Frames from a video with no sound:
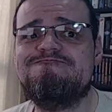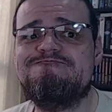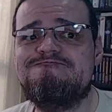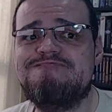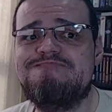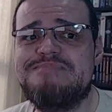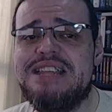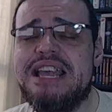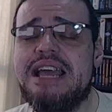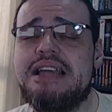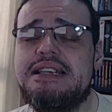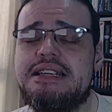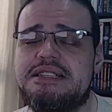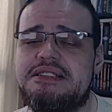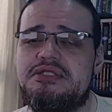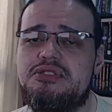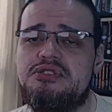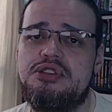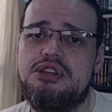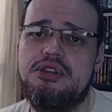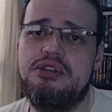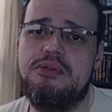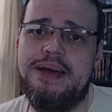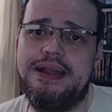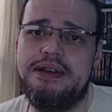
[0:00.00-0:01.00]
Yeah, the
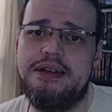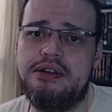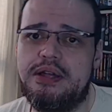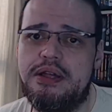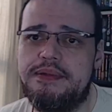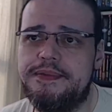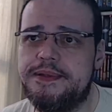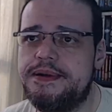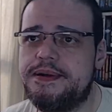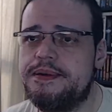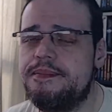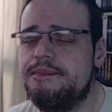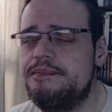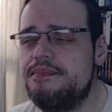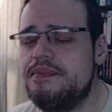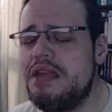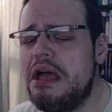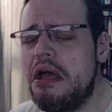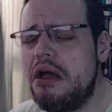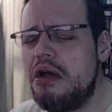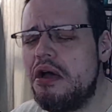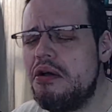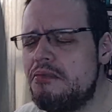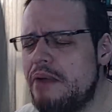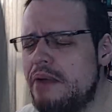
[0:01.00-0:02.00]
studio went under.
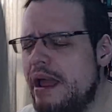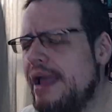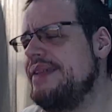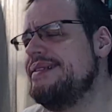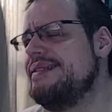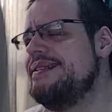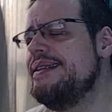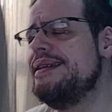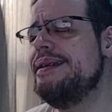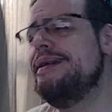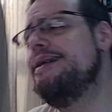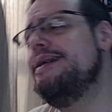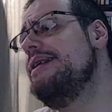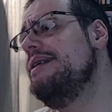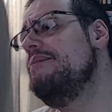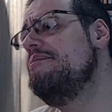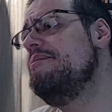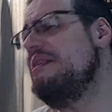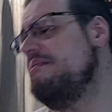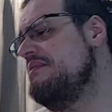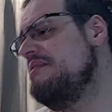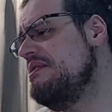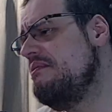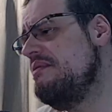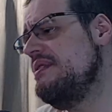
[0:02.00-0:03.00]
All right,
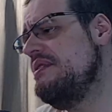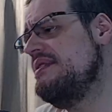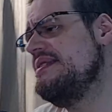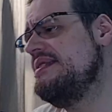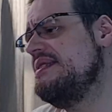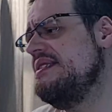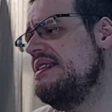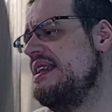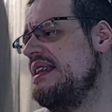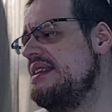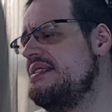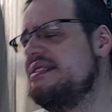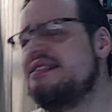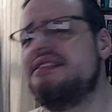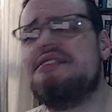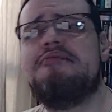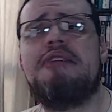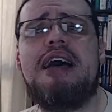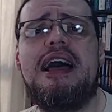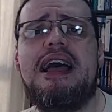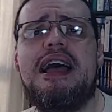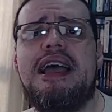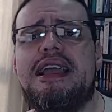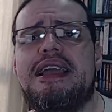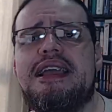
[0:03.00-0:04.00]
maybe let's, let's
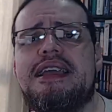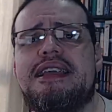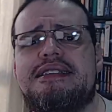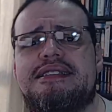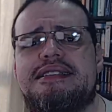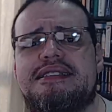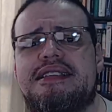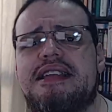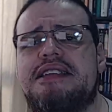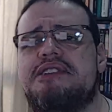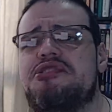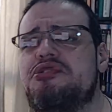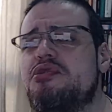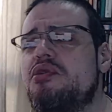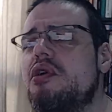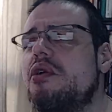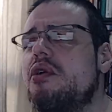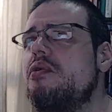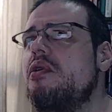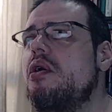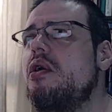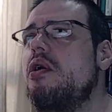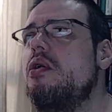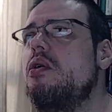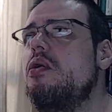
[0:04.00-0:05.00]
try Saint
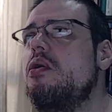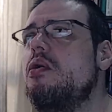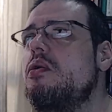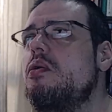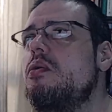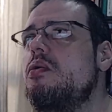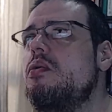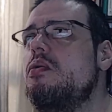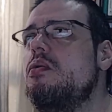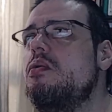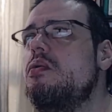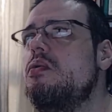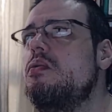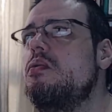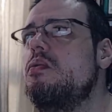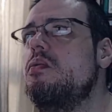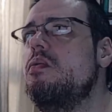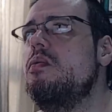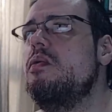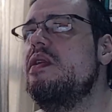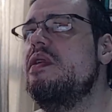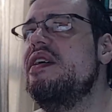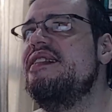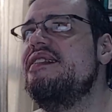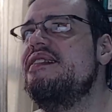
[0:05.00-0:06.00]
Row. Oh,
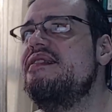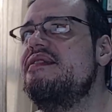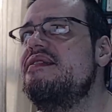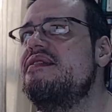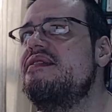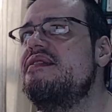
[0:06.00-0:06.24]
wait.